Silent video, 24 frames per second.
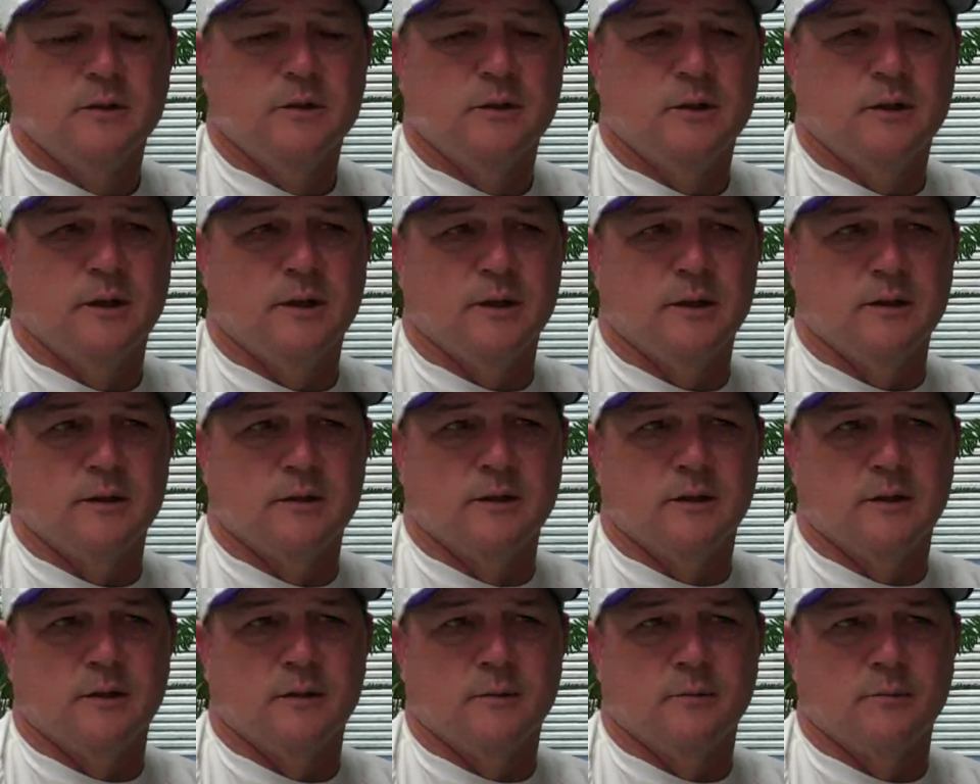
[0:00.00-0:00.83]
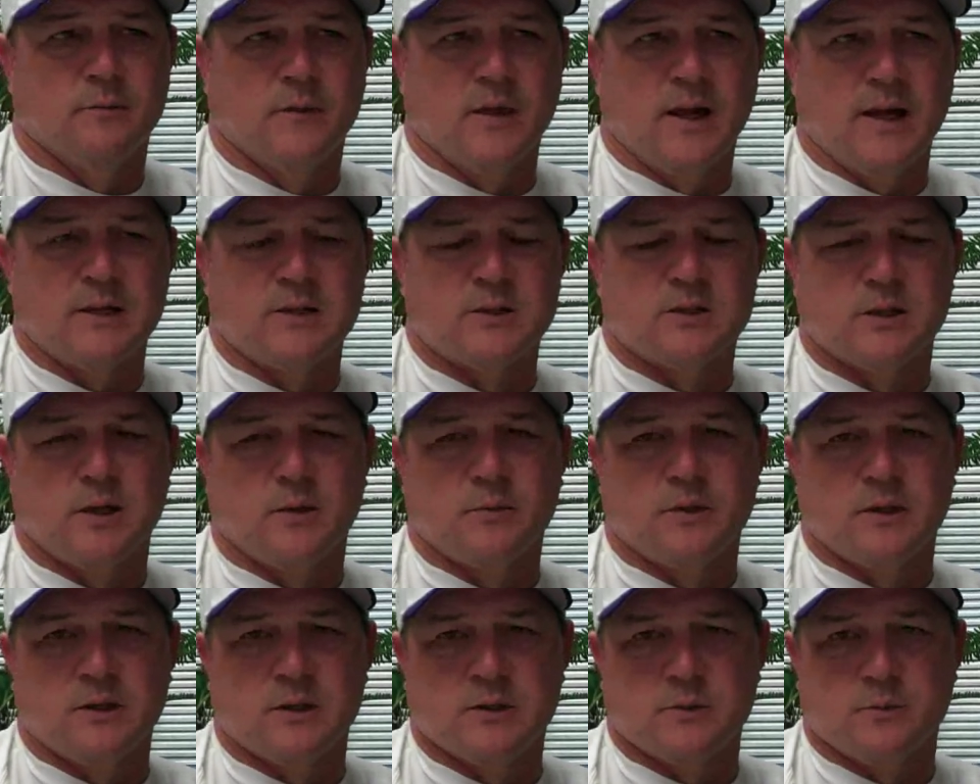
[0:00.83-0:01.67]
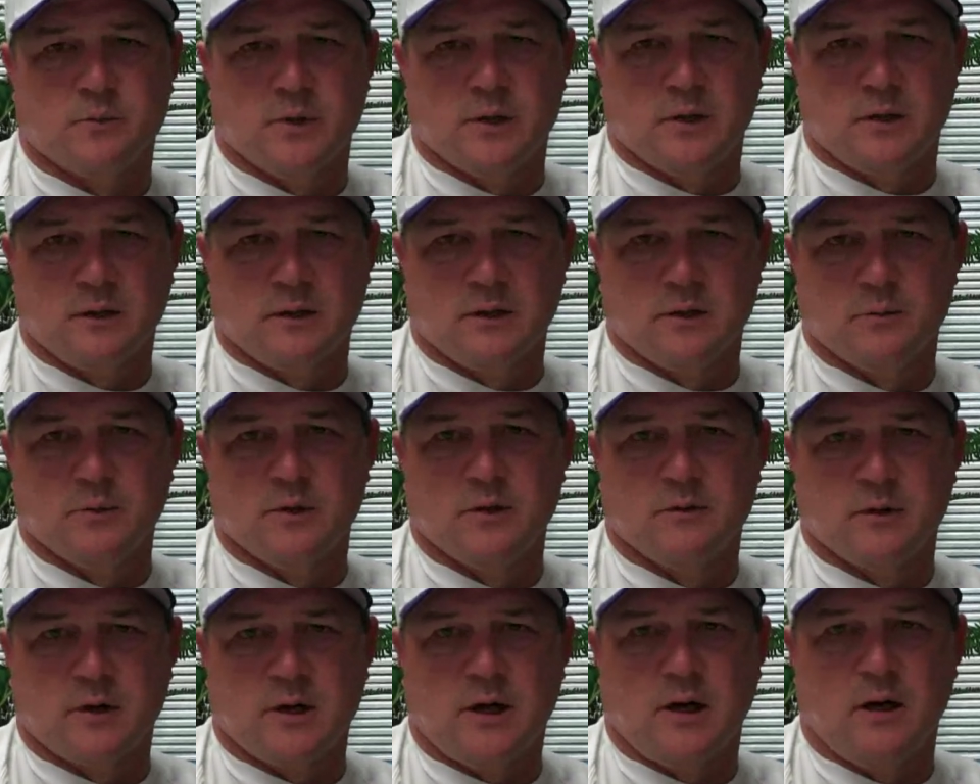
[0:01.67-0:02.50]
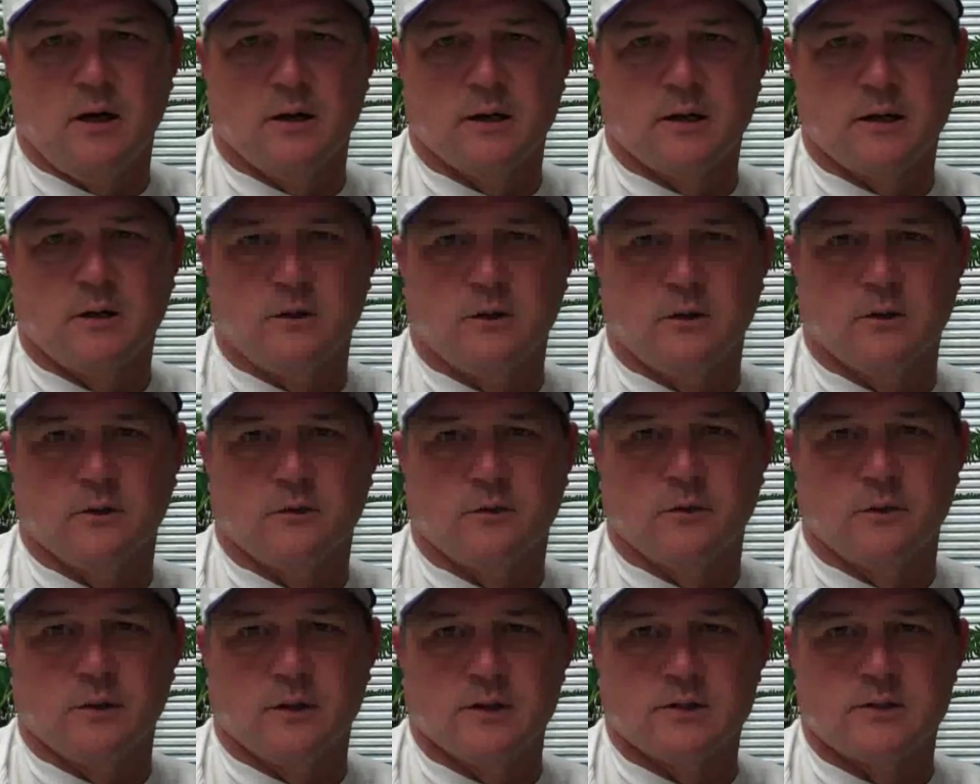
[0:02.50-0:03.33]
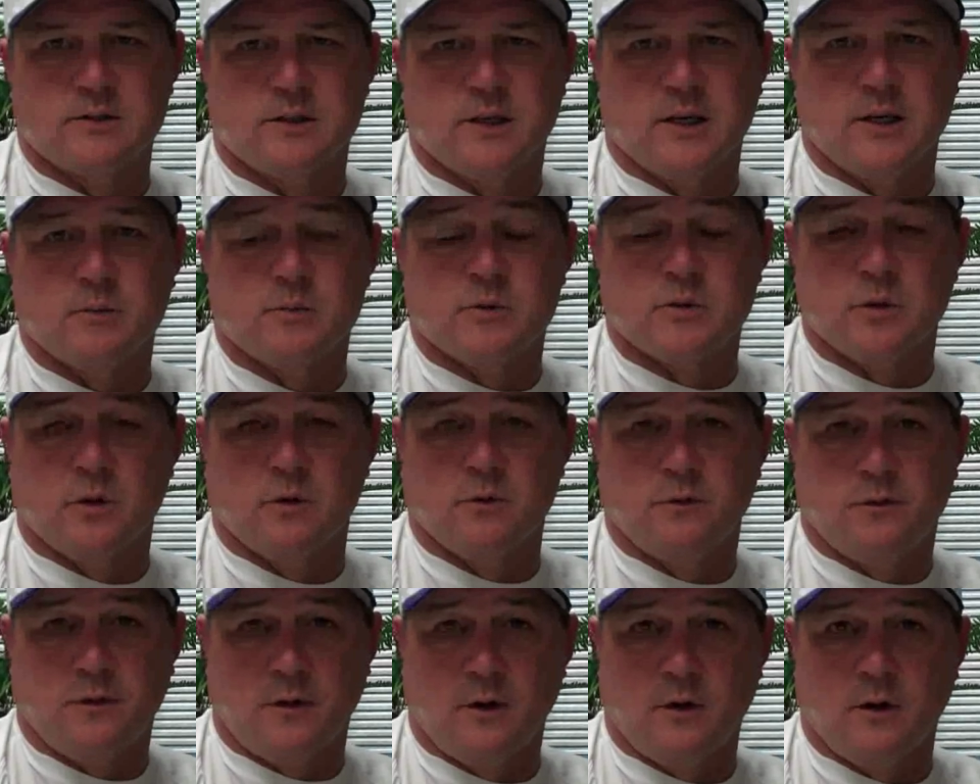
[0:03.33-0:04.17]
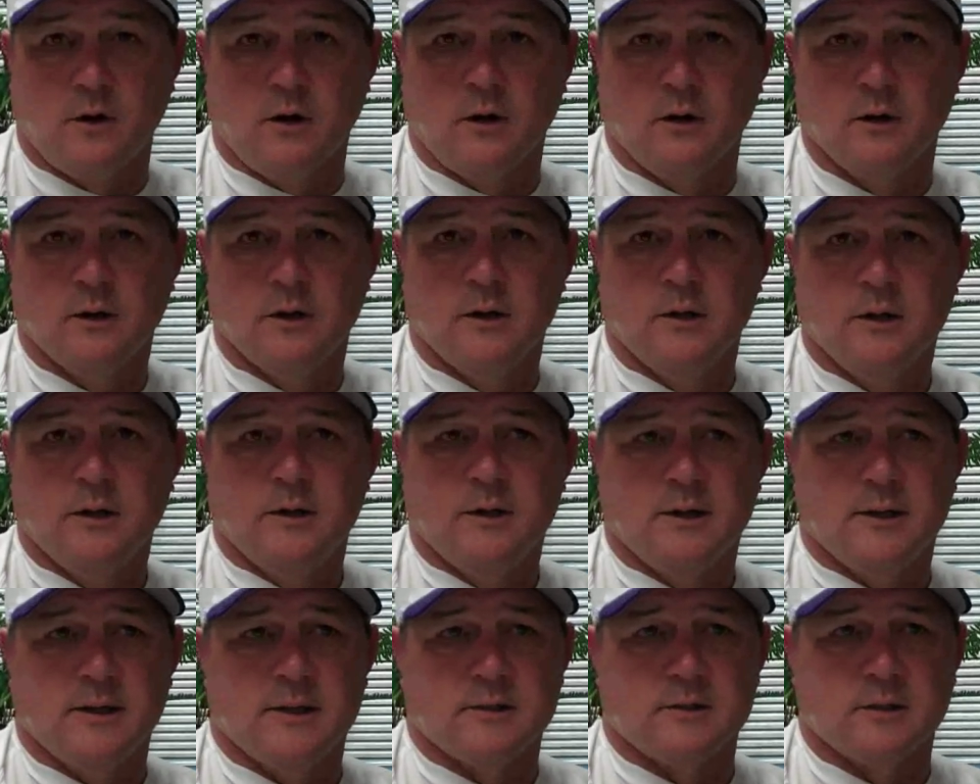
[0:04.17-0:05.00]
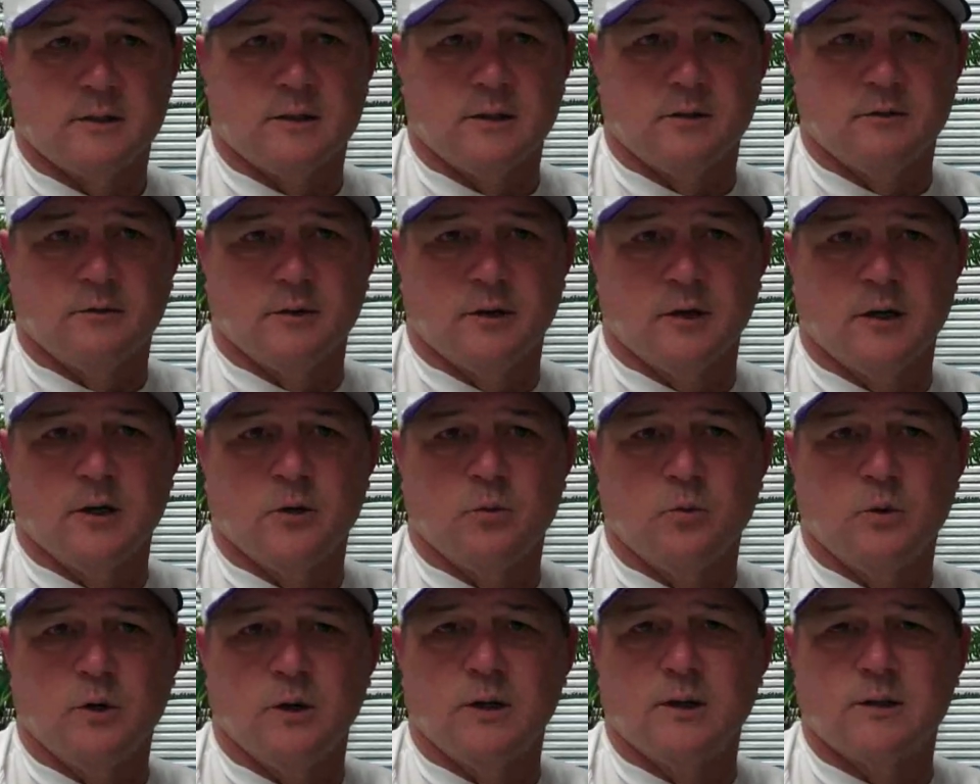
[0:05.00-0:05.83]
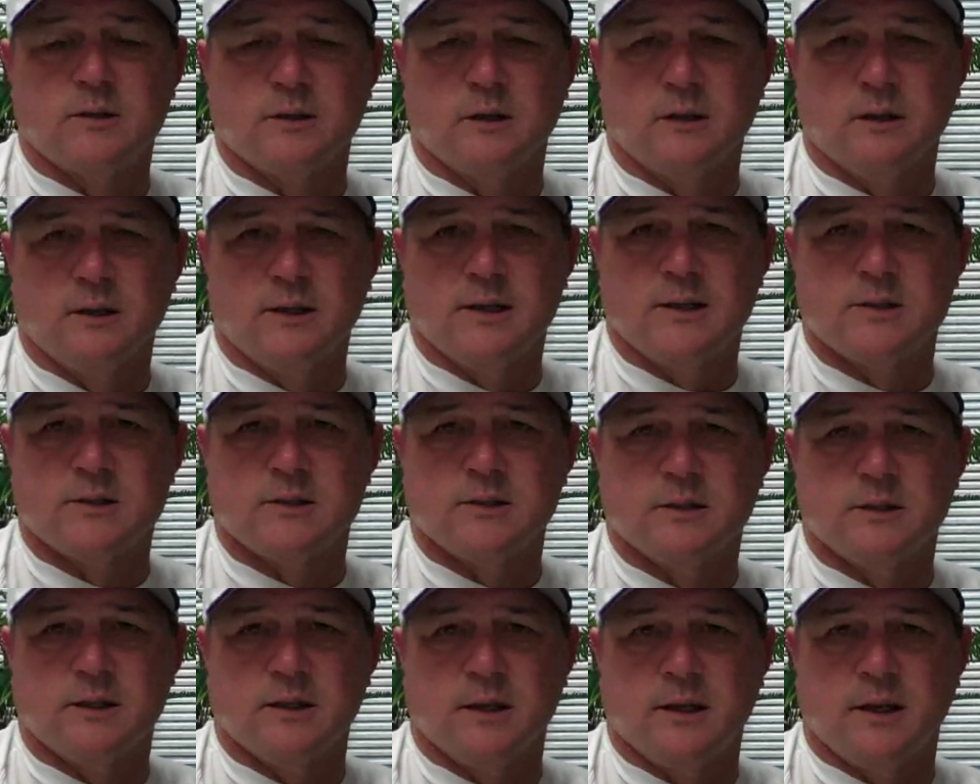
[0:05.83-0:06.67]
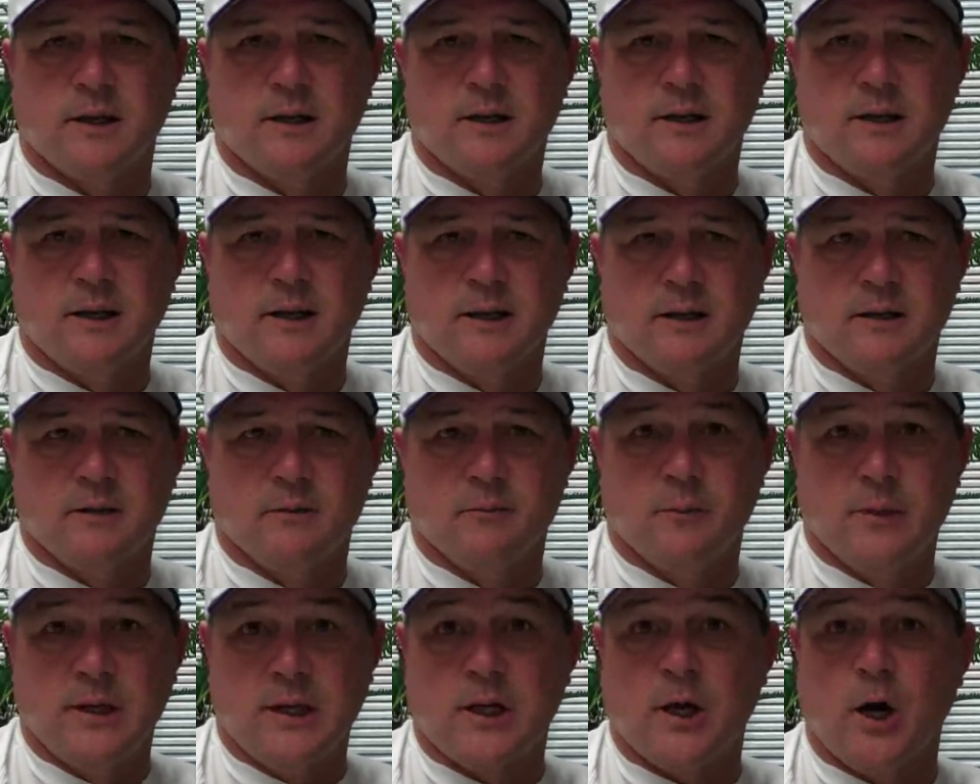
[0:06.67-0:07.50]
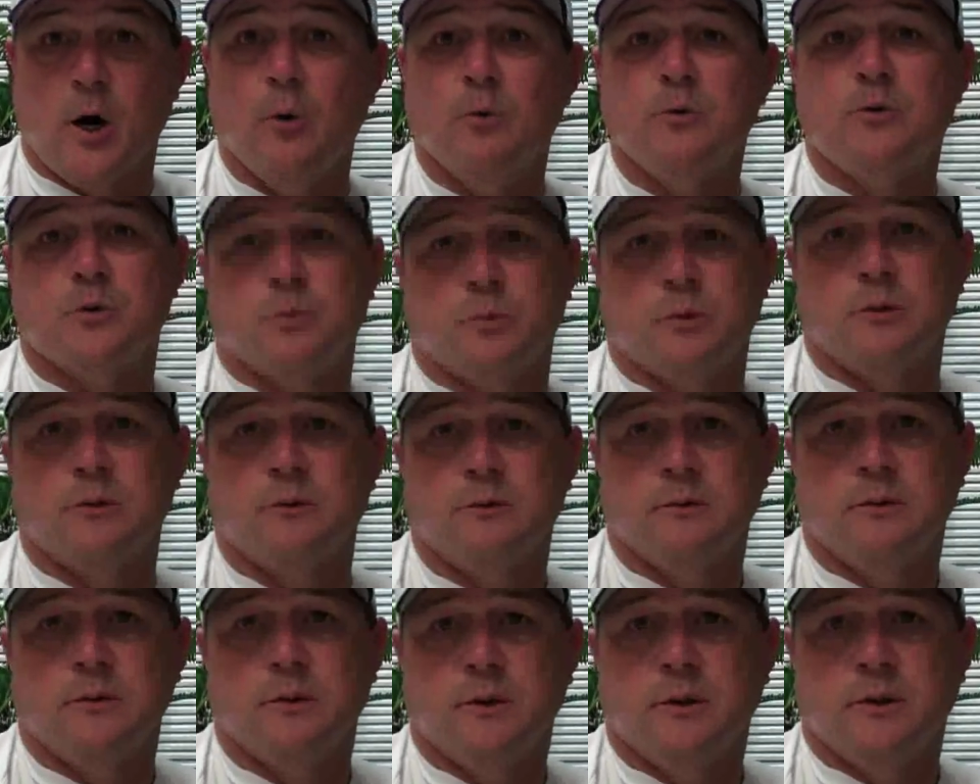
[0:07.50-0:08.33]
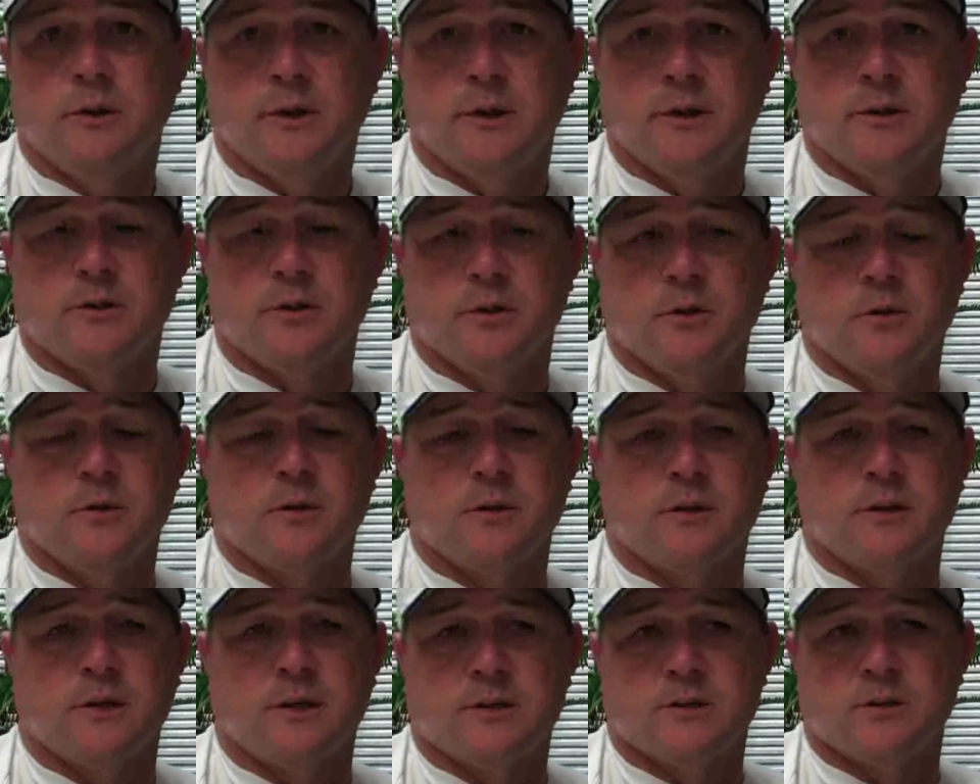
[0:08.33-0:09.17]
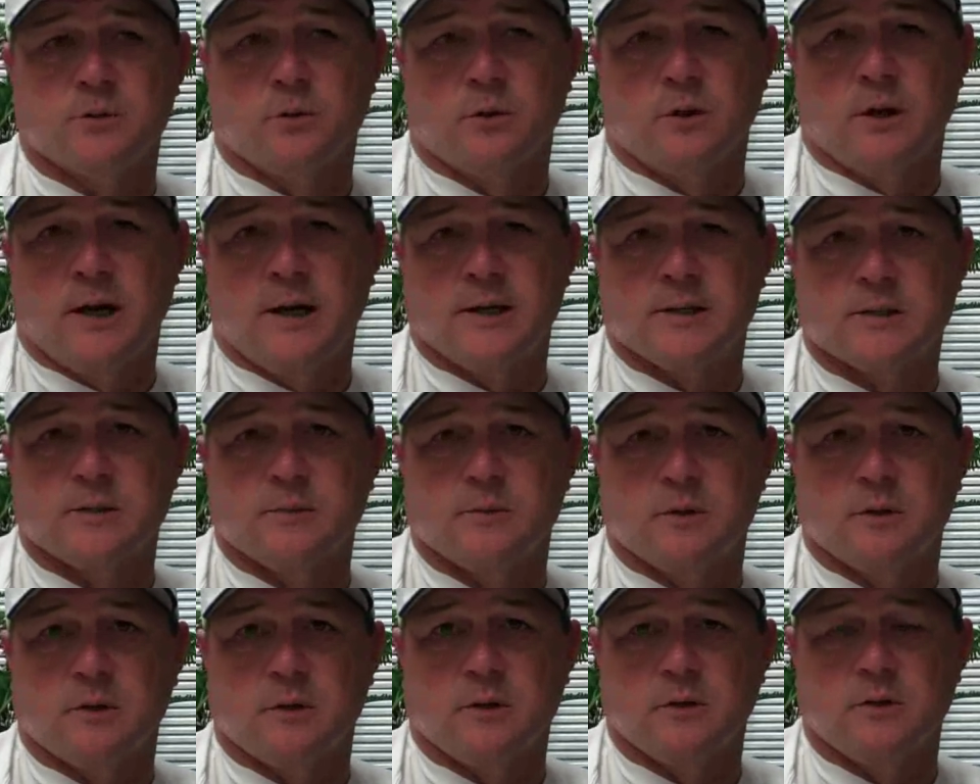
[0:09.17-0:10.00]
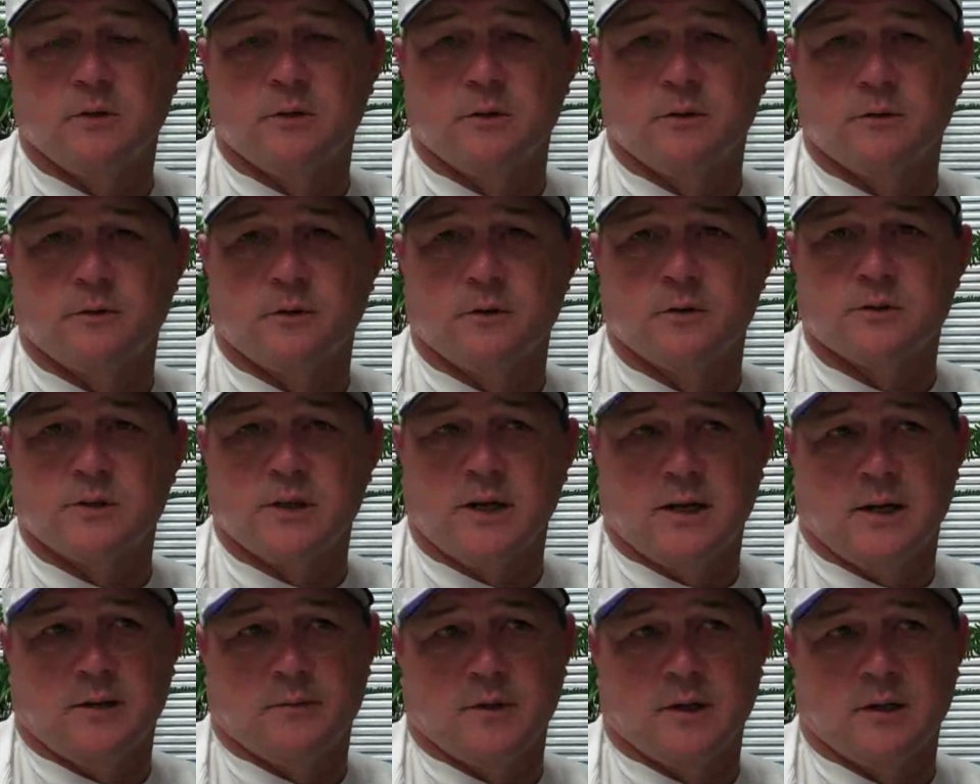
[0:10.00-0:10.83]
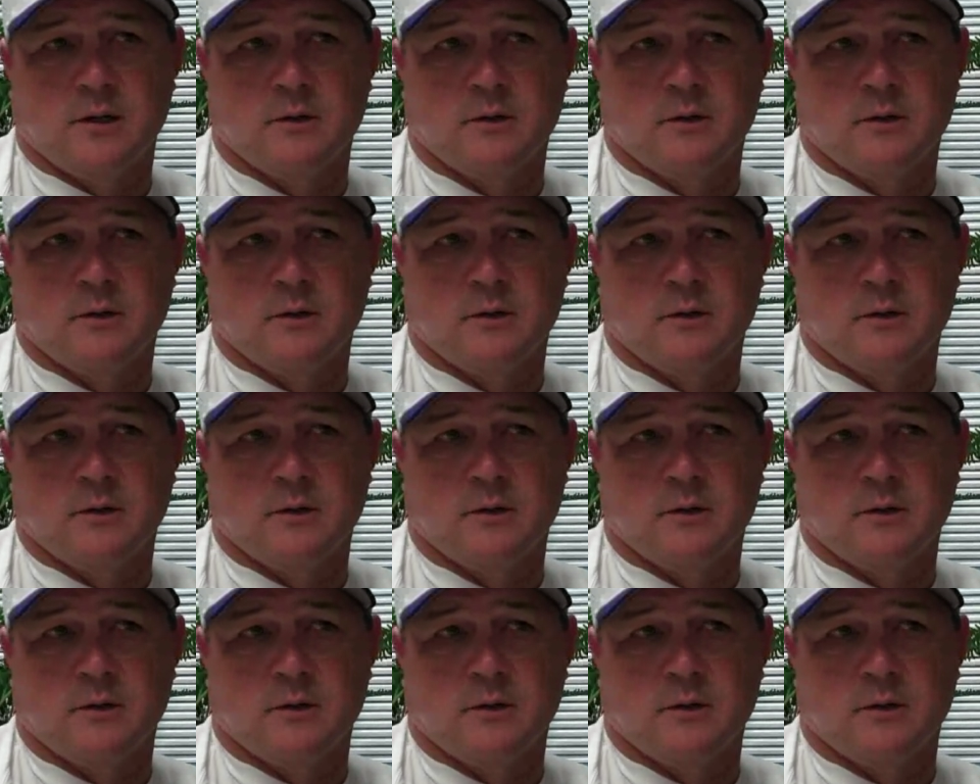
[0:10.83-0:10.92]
And that's something that's been a little bit of a calling card for this team so far, is that they're very willing to listen and be coachable and do the things that we're asking them to do the first time.